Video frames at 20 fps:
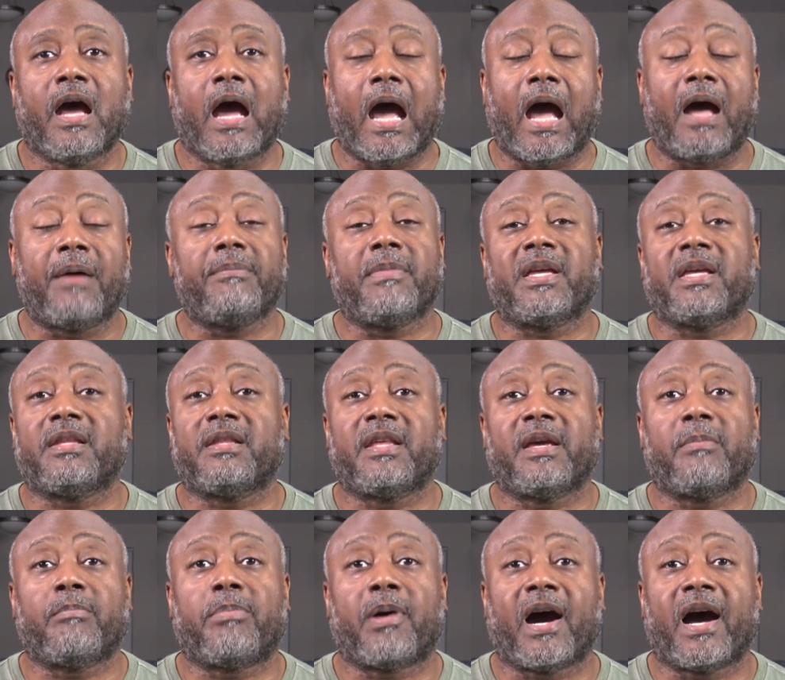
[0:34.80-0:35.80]
I mean
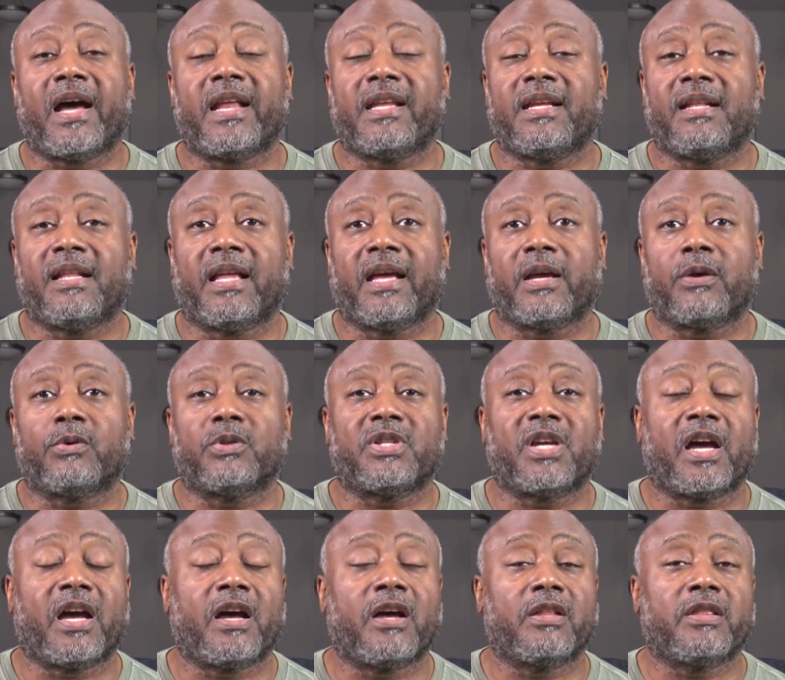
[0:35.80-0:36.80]
their body language,
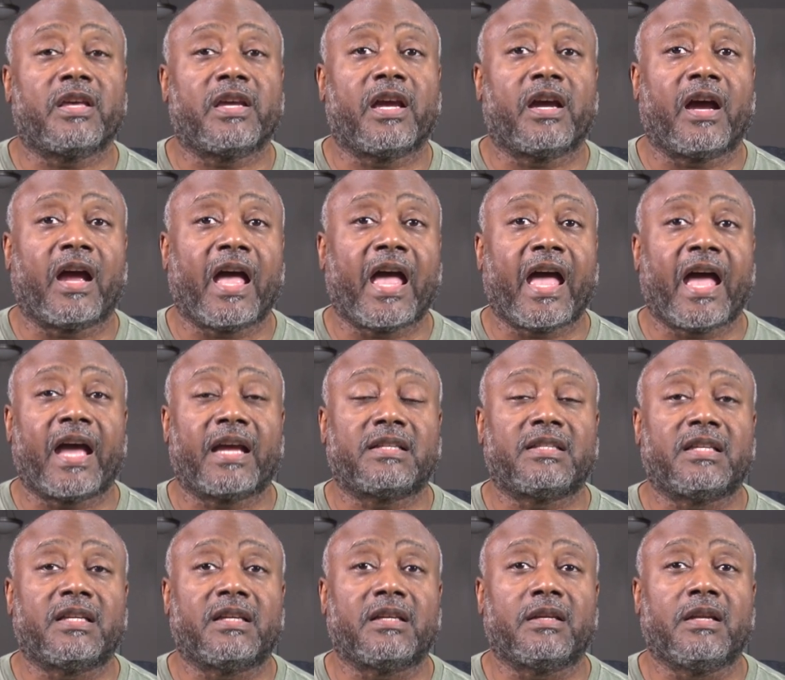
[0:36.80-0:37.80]
how they are
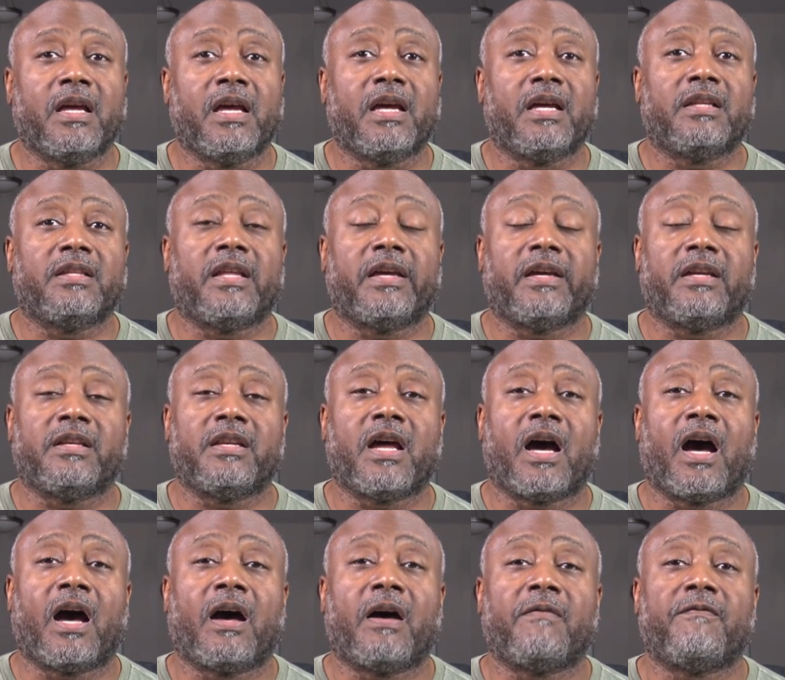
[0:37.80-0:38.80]
acting, their
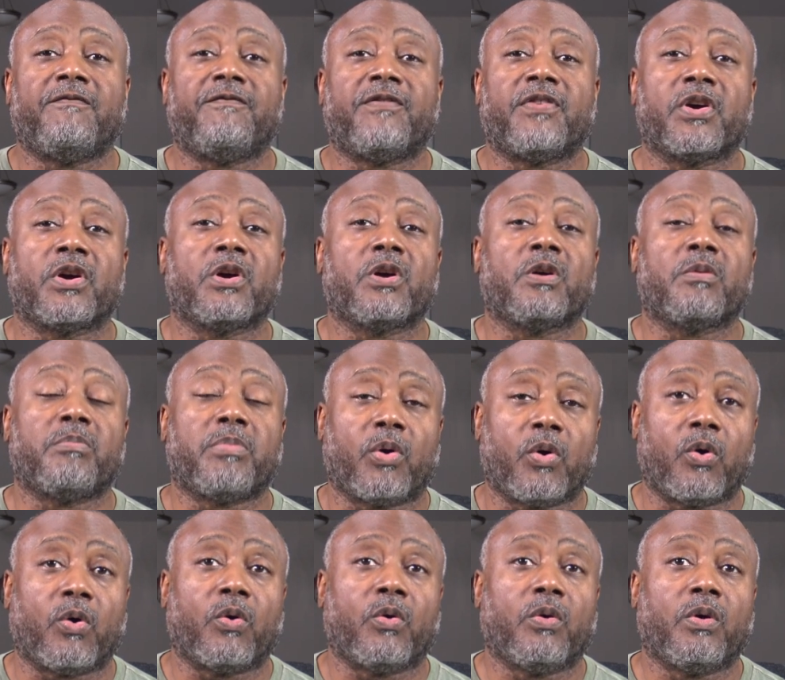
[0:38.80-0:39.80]

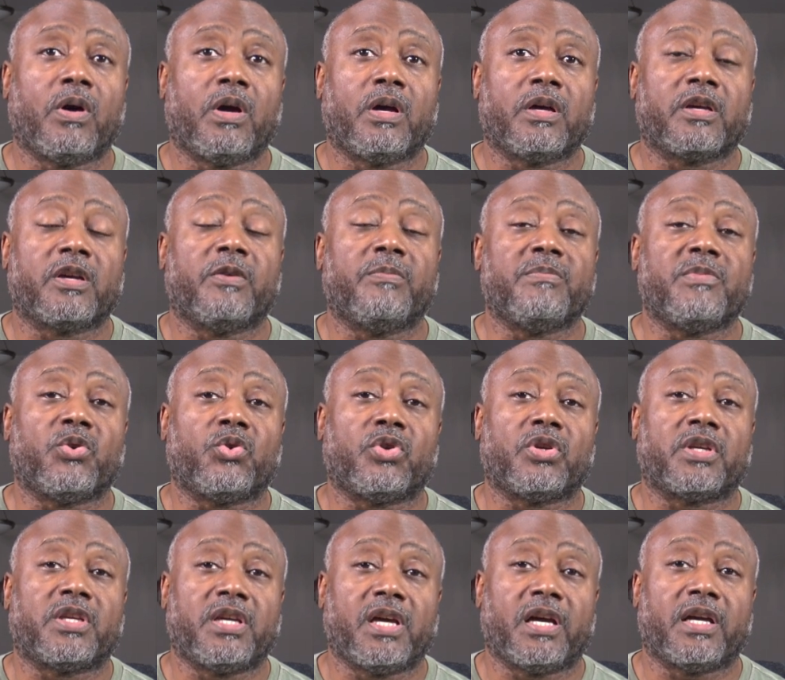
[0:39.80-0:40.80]
nonverbal
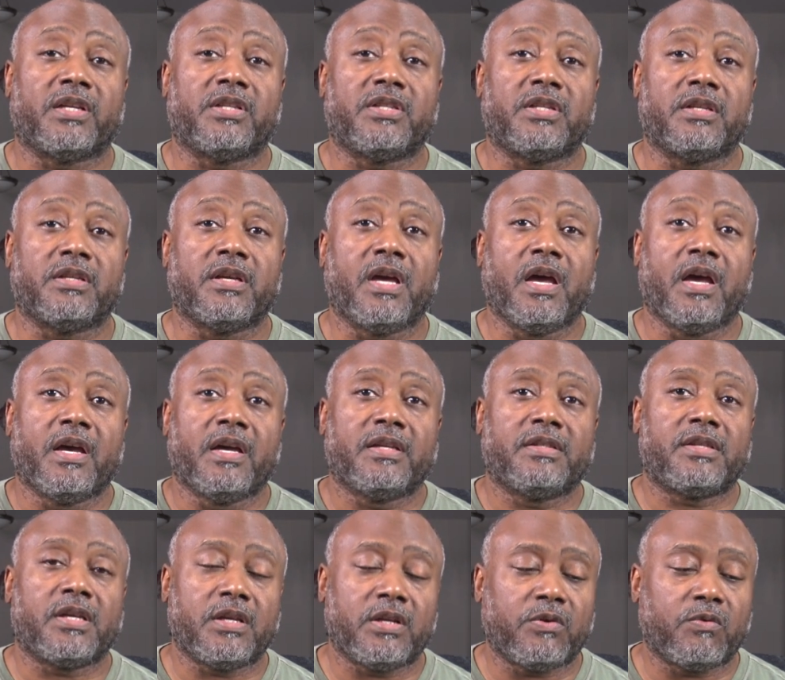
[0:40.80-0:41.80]
communication.
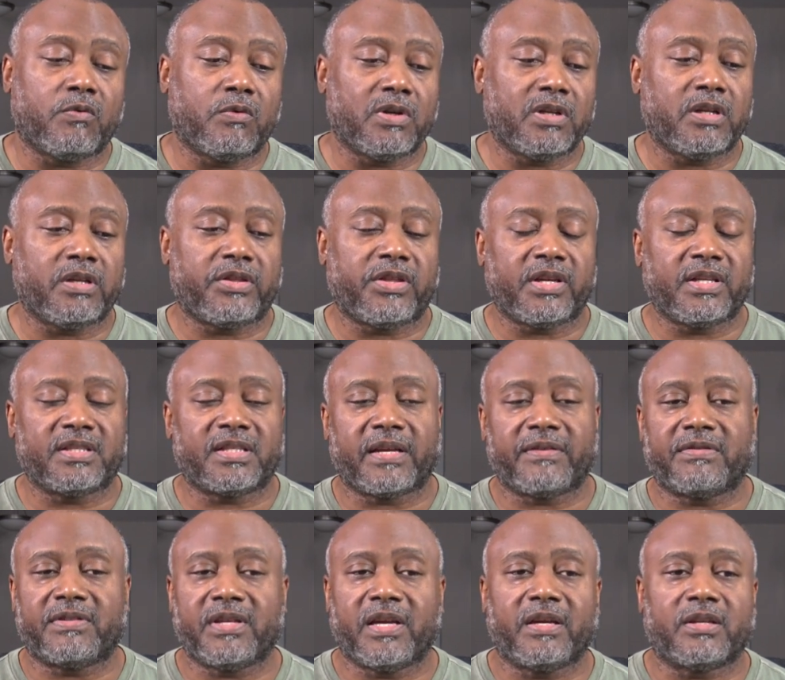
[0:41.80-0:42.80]
See, one of the things
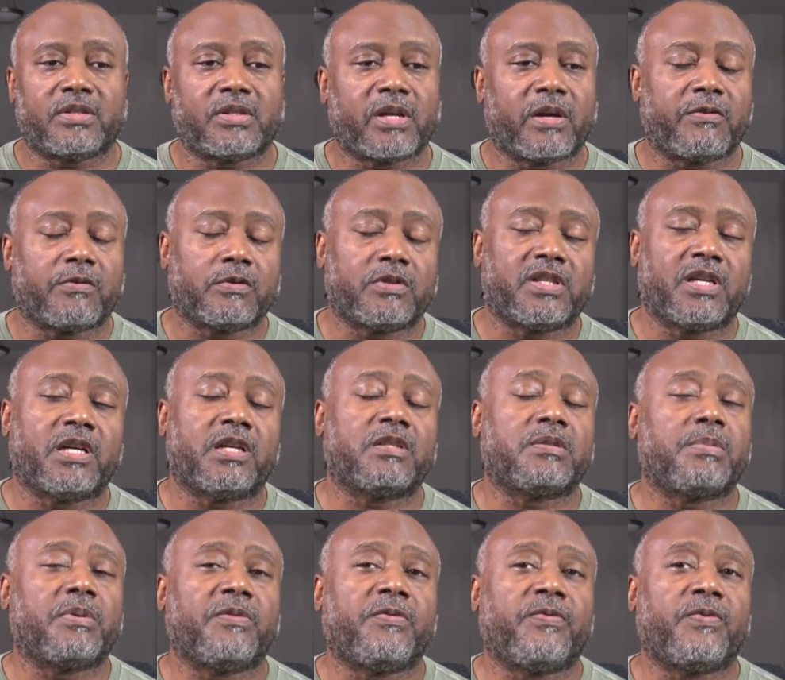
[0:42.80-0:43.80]
I've said several
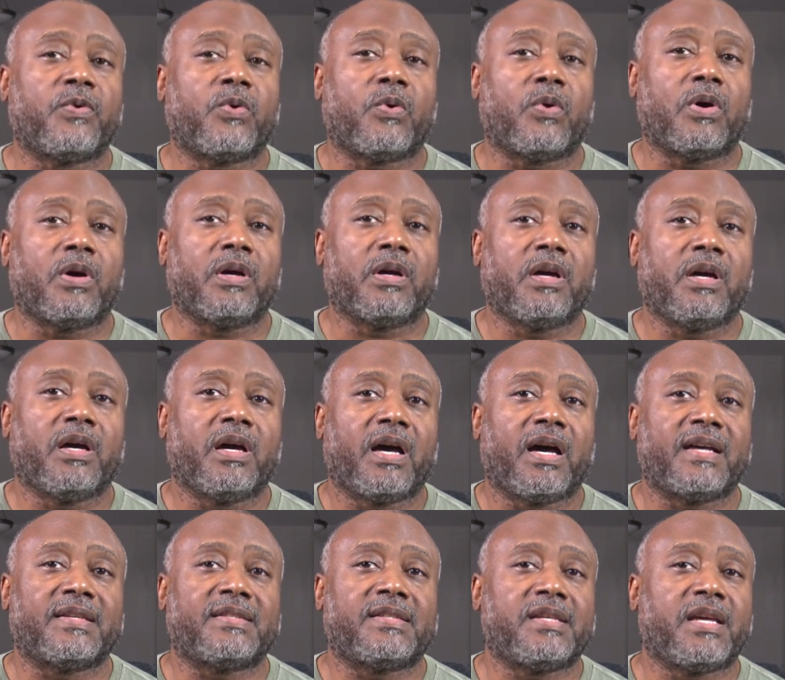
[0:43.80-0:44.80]
times before,
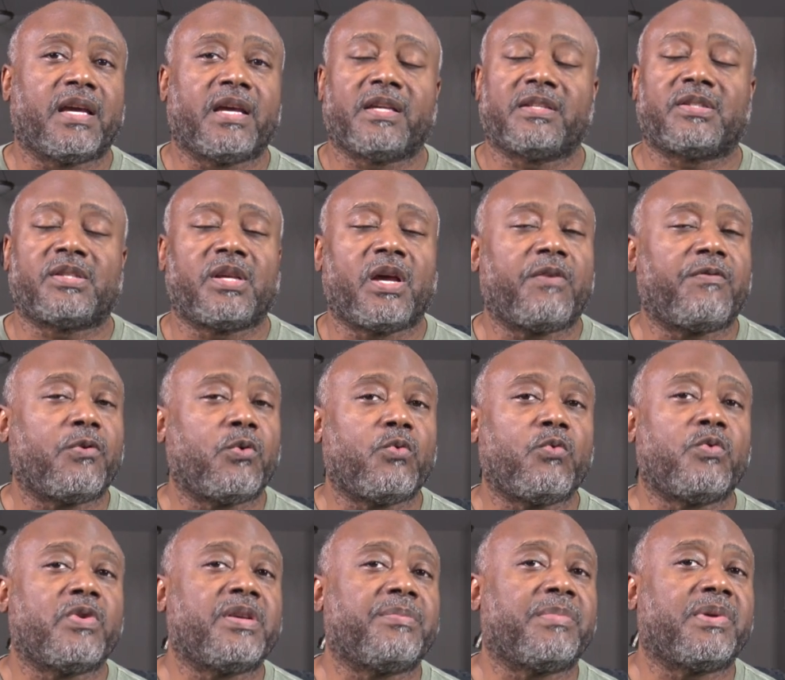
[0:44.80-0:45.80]
I said several
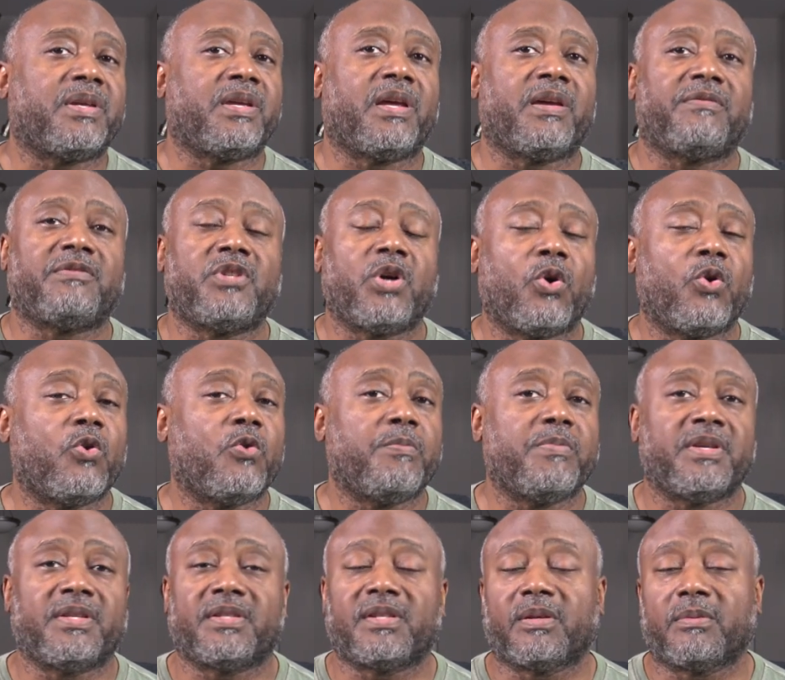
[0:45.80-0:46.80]
women have told
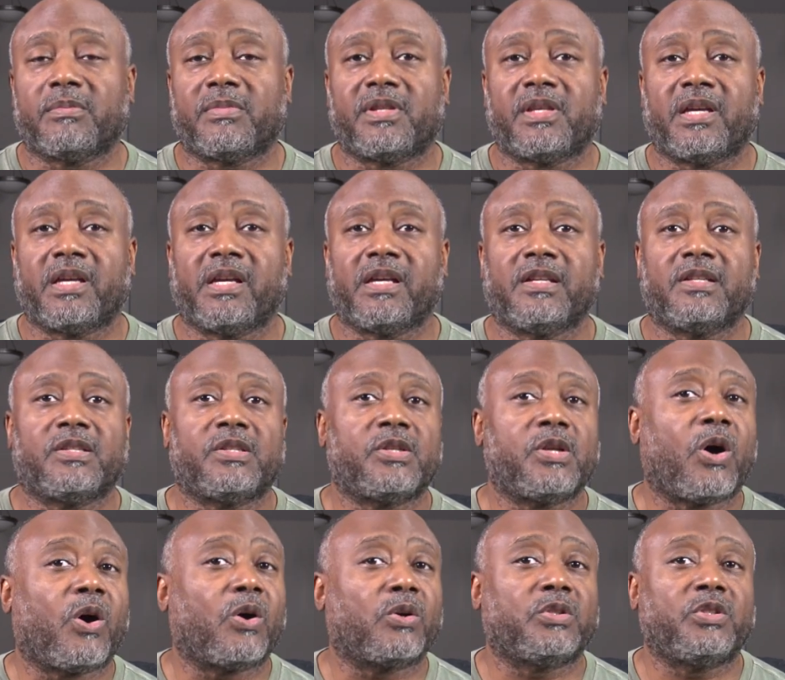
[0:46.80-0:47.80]
me some things,
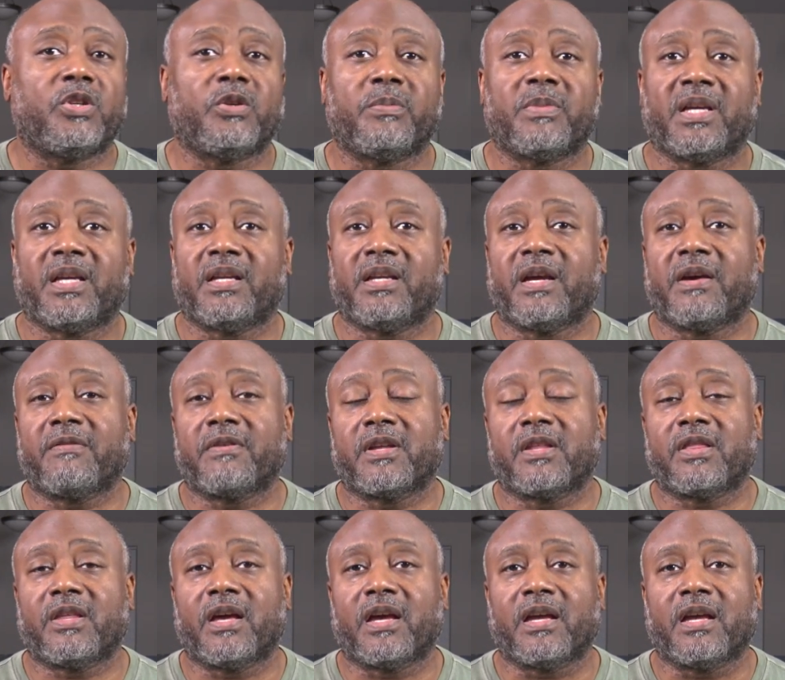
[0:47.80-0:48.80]
talked to me, and
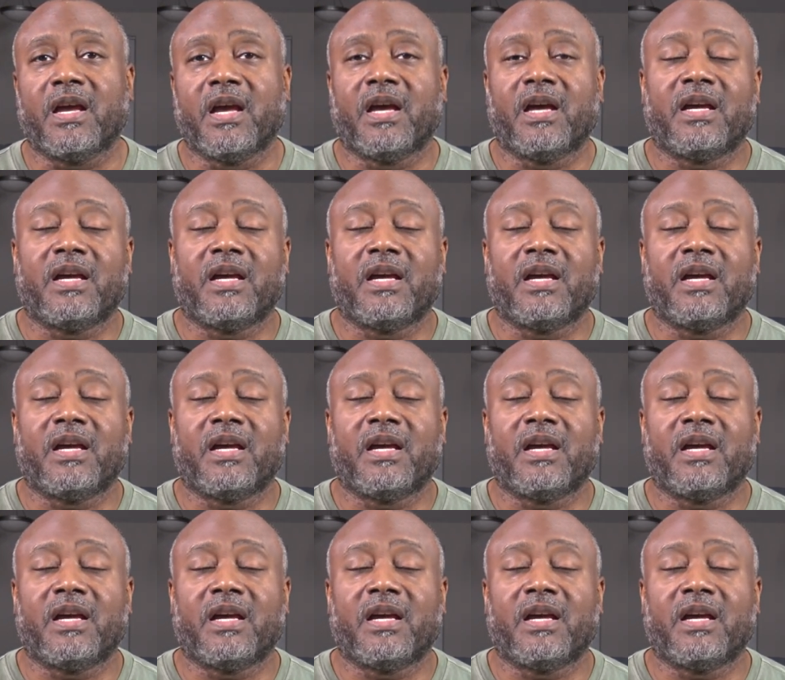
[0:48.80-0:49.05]
everything.